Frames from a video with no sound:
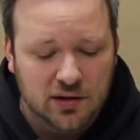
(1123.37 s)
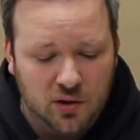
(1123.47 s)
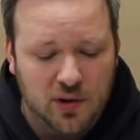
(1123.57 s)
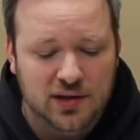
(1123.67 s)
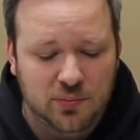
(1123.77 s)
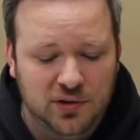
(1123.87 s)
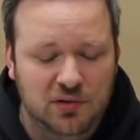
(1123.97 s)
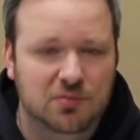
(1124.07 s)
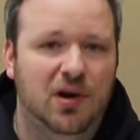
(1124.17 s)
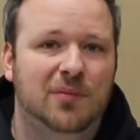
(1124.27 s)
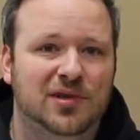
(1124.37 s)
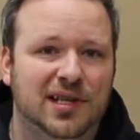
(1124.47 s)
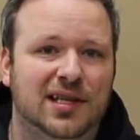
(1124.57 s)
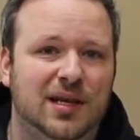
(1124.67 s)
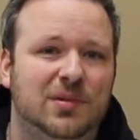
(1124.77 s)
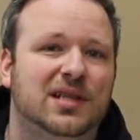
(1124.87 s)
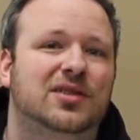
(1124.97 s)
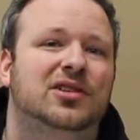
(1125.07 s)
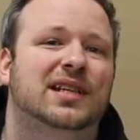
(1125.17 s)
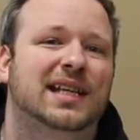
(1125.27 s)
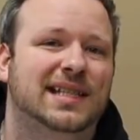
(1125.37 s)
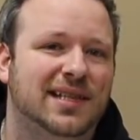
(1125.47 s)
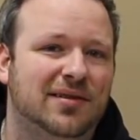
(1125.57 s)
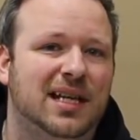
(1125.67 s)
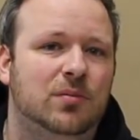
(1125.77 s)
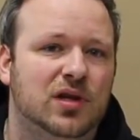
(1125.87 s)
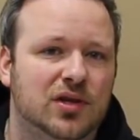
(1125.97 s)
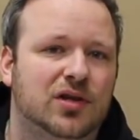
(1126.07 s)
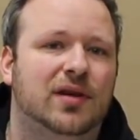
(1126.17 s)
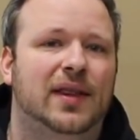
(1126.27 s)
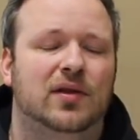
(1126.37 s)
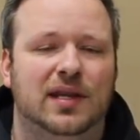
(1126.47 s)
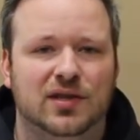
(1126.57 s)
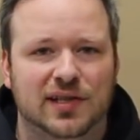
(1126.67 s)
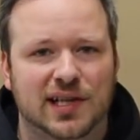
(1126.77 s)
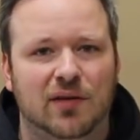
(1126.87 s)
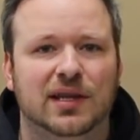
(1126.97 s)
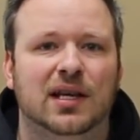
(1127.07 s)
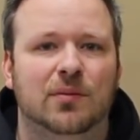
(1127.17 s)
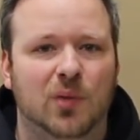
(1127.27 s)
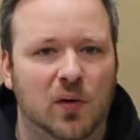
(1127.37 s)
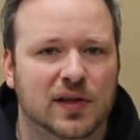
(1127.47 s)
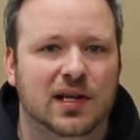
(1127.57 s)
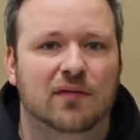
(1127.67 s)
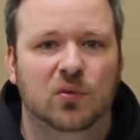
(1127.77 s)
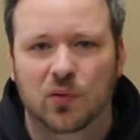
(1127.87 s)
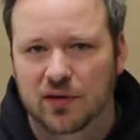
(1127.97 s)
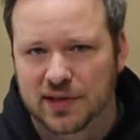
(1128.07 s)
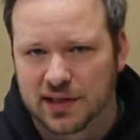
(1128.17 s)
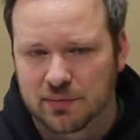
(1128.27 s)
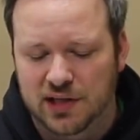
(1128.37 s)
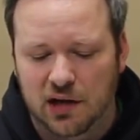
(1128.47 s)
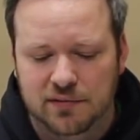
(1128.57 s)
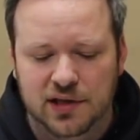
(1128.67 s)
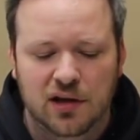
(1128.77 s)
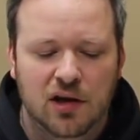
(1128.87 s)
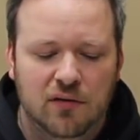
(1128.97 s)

They're going to put those primers in the ammunition and sell the ammunition rather than just selling the components of the bullets themselves